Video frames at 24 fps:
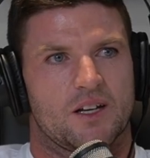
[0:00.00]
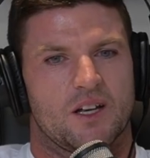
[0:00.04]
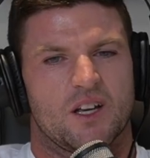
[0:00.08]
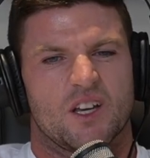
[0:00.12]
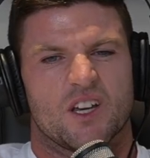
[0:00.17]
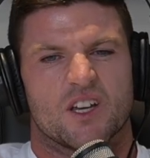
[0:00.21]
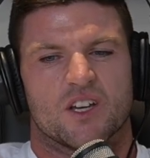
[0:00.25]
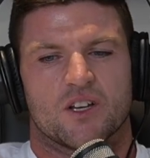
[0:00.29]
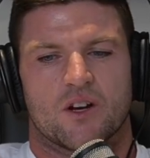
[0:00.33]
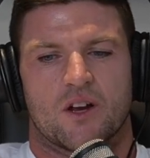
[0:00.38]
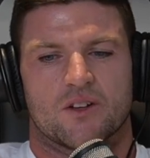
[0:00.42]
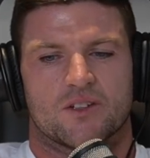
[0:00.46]

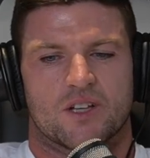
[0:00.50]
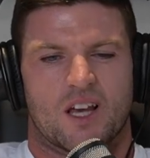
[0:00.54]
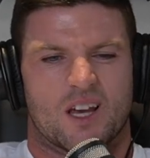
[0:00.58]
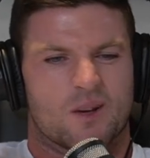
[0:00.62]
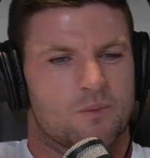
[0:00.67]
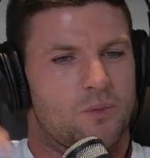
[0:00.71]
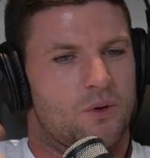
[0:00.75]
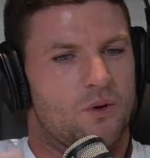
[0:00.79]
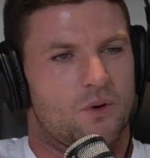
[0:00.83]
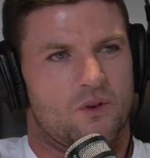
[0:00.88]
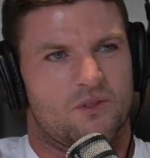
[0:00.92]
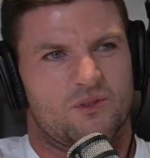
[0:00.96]
you don't take
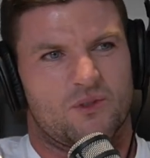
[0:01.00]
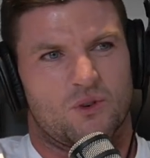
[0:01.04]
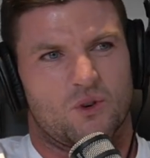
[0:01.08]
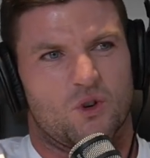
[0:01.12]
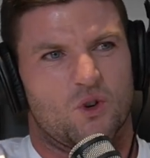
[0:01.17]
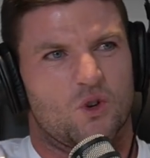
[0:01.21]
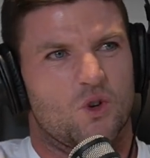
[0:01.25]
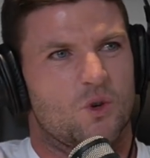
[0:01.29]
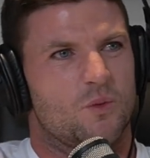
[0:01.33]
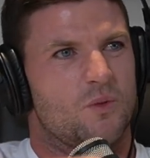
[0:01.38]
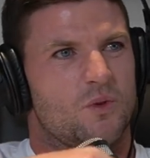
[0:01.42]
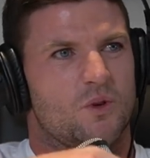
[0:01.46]
poor
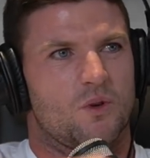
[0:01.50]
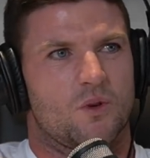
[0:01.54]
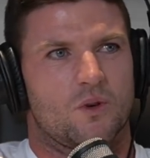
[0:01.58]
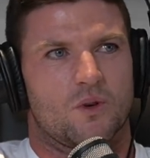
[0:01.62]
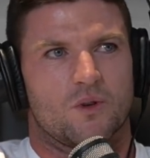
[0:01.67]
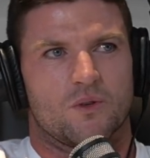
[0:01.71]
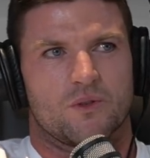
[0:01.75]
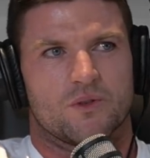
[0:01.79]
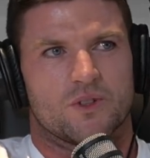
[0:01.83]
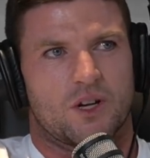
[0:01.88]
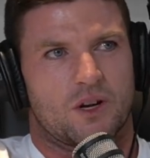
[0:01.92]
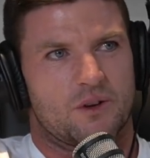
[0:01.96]
form
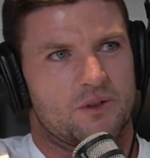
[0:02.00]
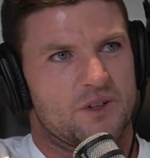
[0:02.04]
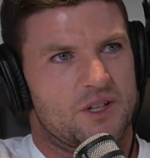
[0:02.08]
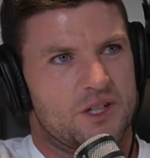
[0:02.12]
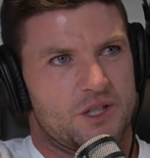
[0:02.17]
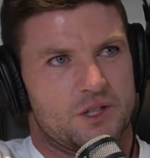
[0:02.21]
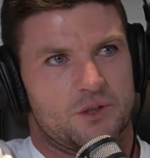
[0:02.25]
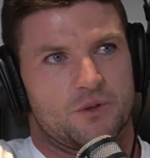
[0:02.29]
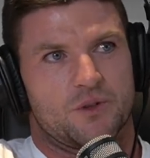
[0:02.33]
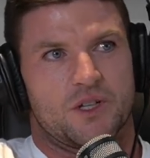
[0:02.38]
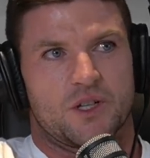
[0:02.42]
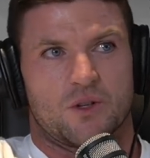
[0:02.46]
or, you know,
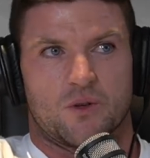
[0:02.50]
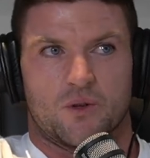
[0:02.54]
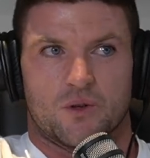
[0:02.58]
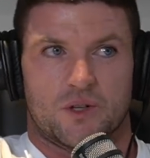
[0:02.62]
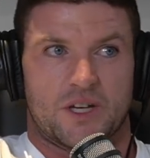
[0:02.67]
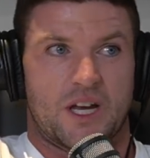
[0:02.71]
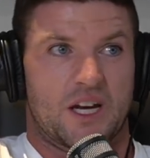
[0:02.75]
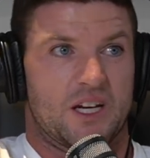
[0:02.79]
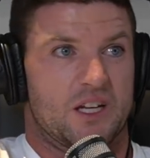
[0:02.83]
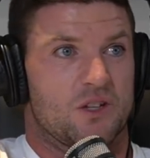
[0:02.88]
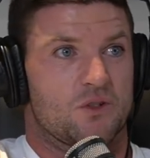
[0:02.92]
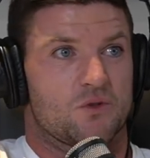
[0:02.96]
injury or
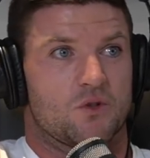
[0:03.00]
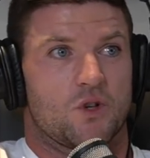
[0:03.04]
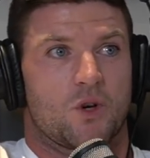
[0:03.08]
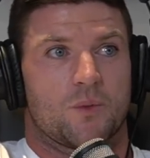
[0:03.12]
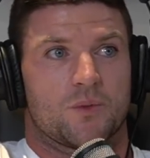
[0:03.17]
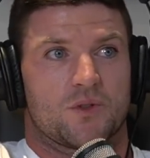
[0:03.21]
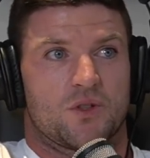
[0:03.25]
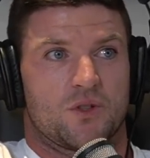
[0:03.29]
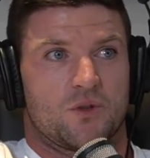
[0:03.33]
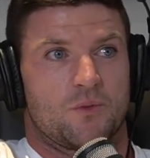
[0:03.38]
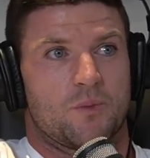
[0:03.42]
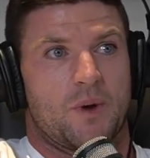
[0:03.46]
getting
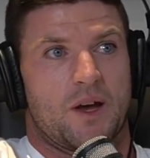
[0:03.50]
dropped